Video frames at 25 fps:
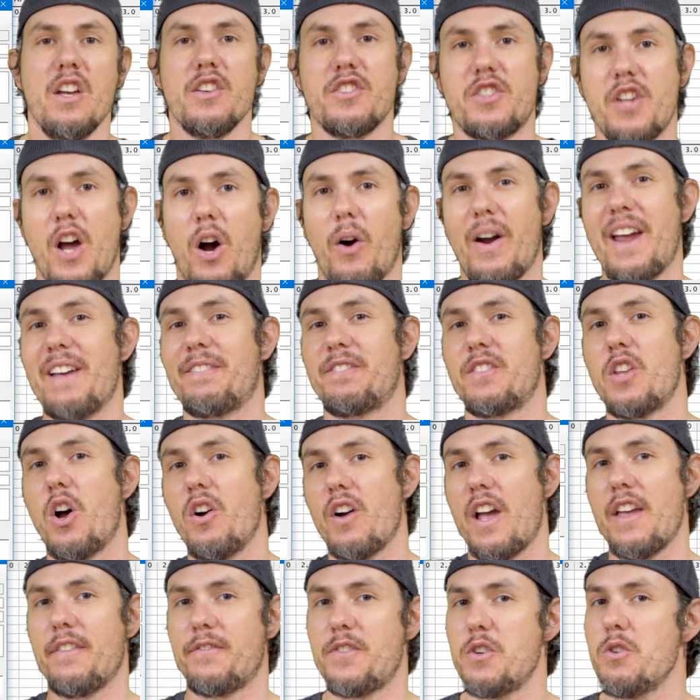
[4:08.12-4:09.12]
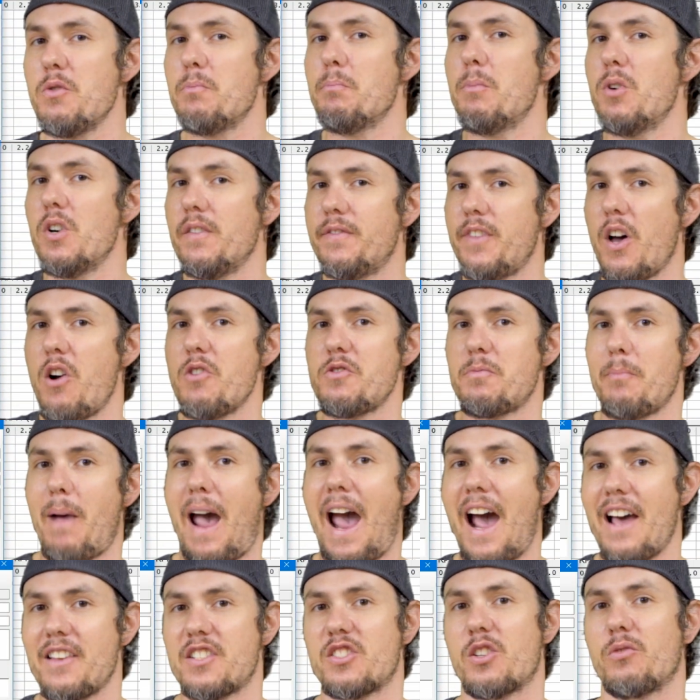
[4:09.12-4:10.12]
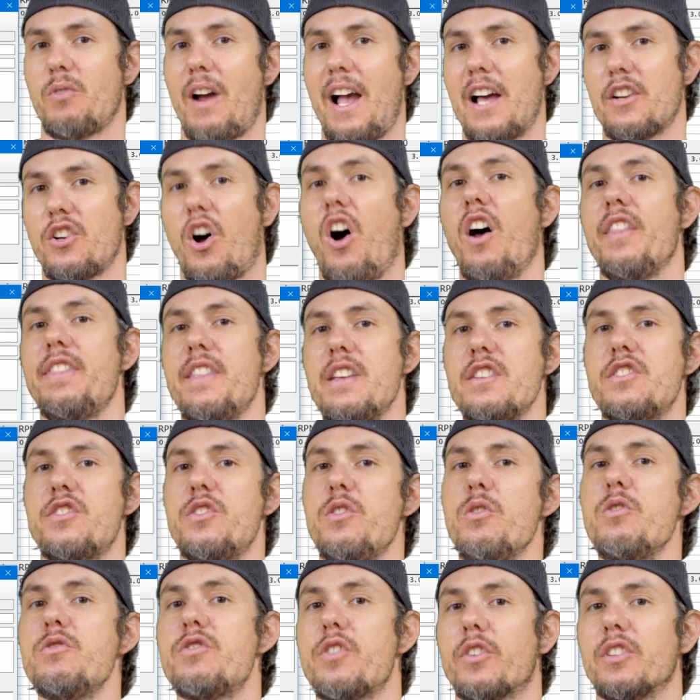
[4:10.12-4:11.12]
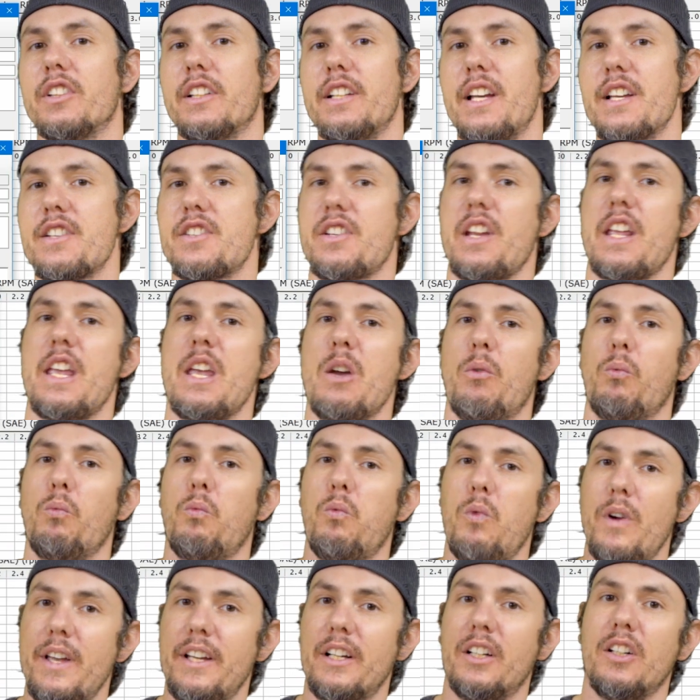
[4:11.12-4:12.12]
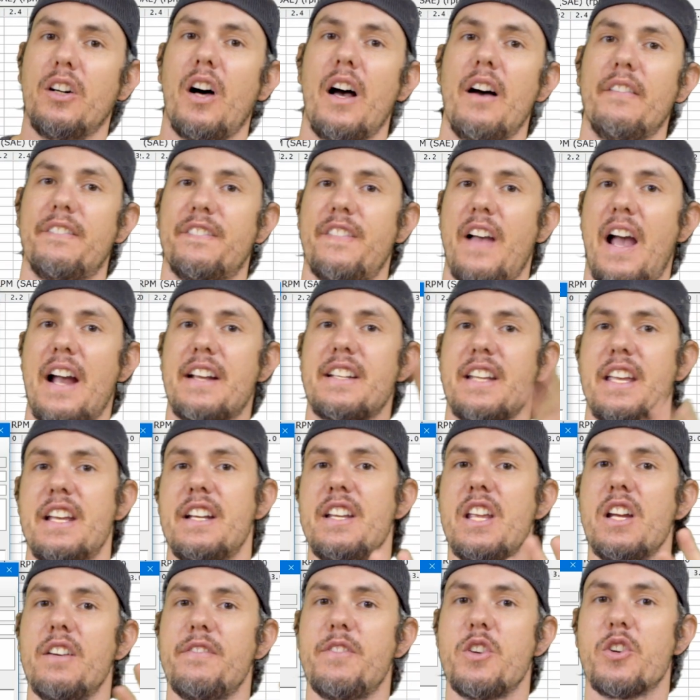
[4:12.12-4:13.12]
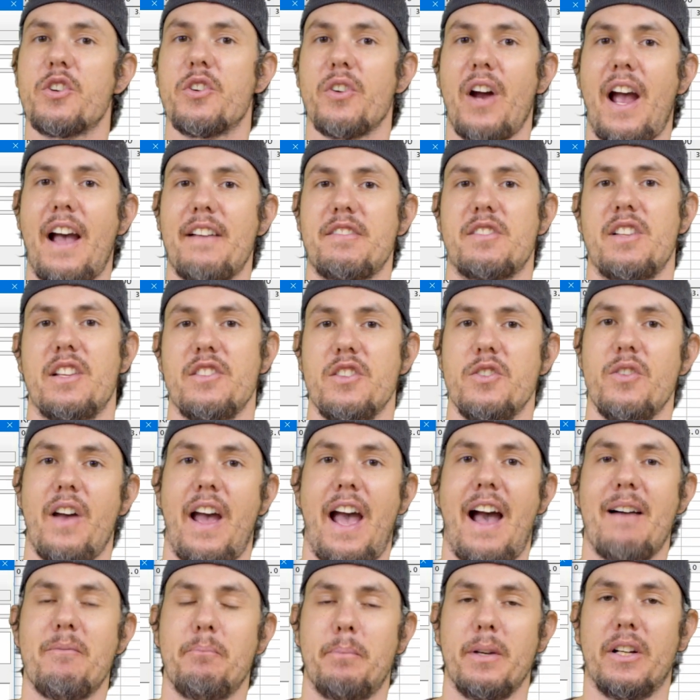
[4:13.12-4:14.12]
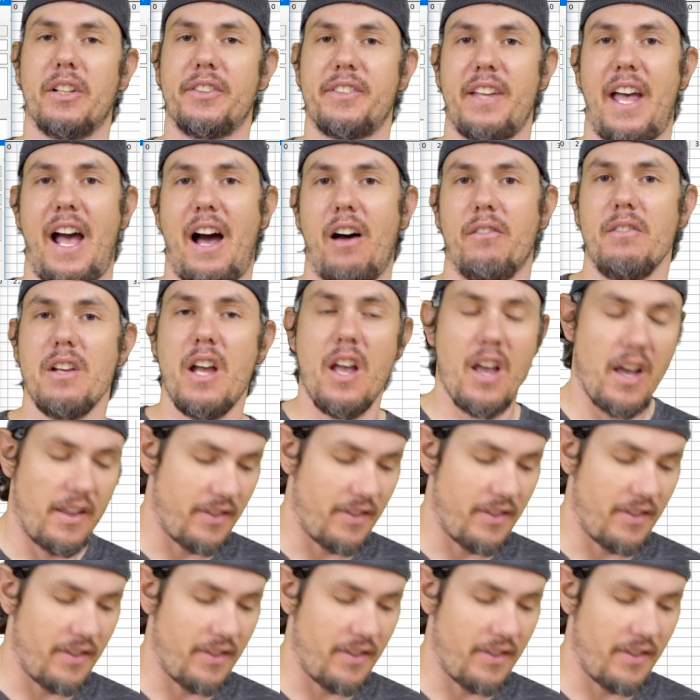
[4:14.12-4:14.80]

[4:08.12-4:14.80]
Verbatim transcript: So if, the, if you move those maths around on this user list, it will affect any of your graphs that you have built out.